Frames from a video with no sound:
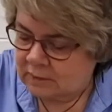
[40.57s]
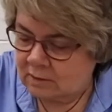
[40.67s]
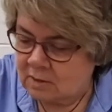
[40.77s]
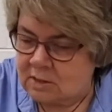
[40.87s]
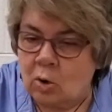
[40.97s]

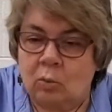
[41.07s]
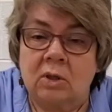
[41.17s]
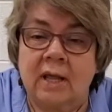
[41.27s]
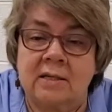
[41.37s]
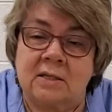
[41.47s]
So
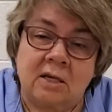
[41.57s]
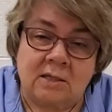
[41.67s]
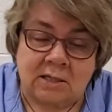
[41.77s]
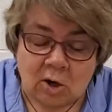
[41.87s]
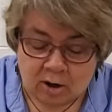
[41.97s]
let's get
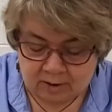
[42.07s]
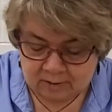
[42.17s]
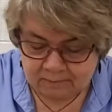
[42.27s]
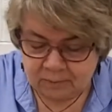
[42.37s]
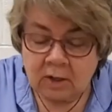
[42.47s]
started.
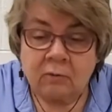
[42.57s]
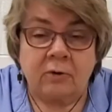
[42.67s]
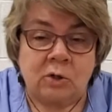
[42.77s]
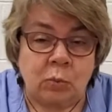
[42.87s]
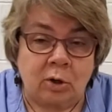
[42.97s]

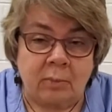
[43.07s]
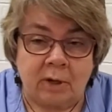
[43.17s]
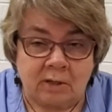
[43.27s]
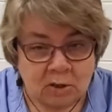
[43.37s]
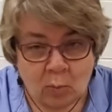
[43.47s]
First, we're going to
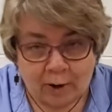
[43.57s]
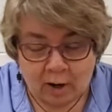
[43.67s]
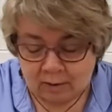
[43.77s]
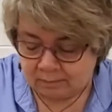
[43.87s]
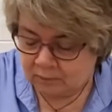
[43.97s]
make a
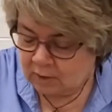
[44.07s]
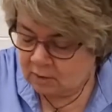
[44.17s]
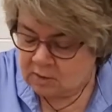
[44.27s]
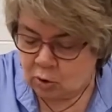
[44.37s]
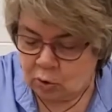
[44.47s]
square.
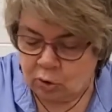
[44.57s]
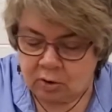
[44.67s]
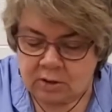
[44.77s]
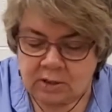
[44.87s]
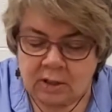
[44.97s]
So you're
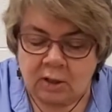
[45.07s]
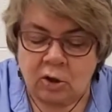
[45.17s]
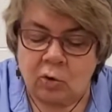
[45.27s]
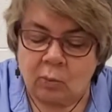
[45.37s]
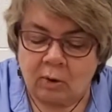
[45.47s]
going to take
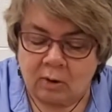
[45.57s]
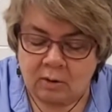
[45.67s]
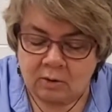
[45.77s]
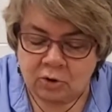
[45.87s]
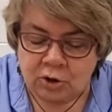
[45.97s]

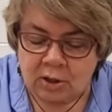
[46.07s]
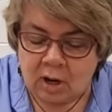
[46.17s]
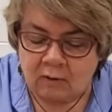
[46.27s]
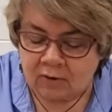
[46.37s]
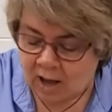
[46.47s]
your sheet
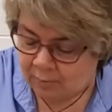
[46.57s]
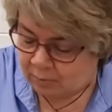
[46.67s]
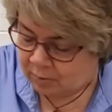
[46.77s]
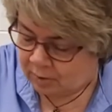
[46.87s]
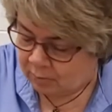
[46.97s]
of copy
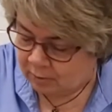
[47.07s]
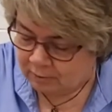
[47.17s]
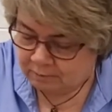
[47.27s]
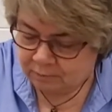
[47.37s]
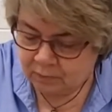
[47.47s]

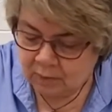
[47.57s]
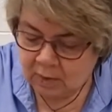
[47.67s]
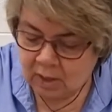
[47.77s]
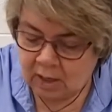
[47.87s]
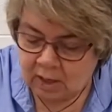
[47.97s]
paper
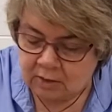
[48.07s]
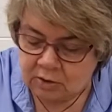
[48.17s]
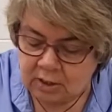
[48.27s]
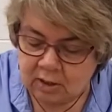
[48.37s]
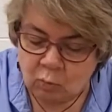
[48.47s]
and
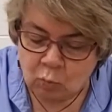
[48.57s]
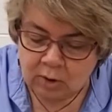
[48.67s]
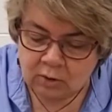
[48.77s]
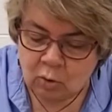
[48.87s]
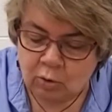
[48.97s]
take
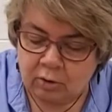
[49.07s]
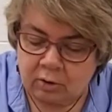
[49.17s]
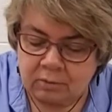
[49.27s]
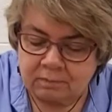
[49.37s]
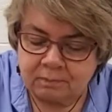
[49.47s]
one
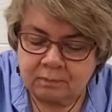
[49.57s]
corner,